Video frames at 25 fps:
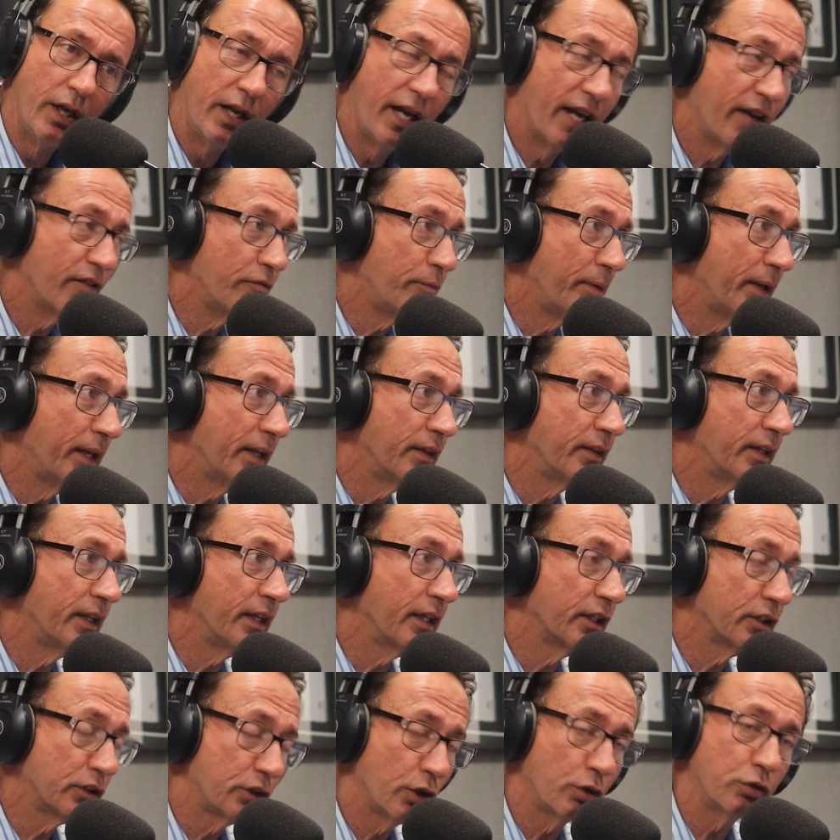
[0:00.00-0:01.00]
have been in
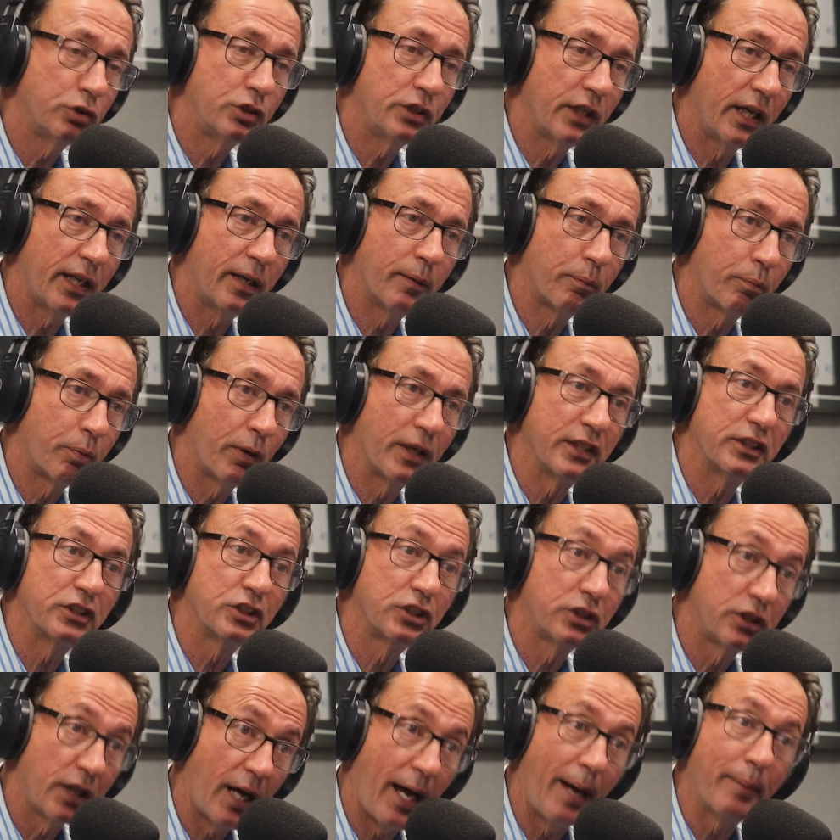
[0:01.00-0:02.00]
the Associated
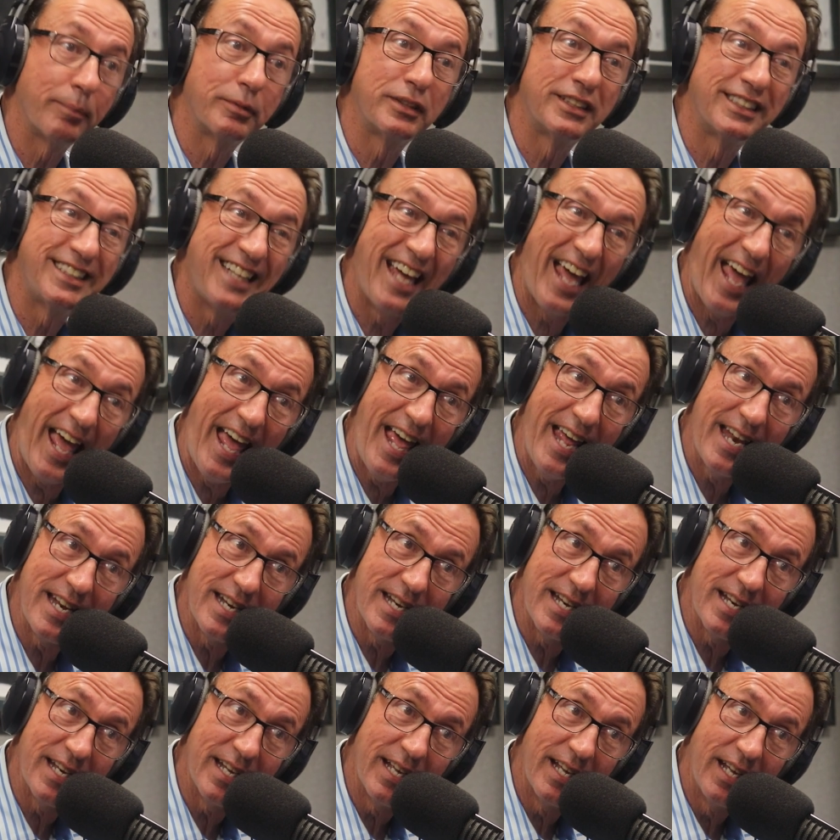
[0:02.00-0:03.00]
Press top
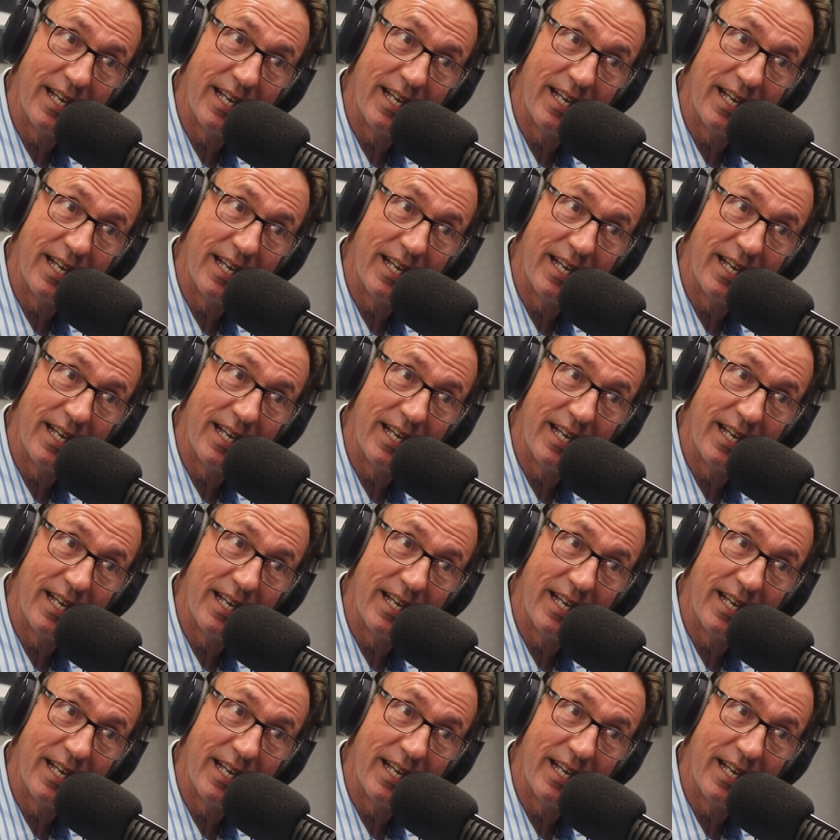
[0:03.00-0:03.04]
10.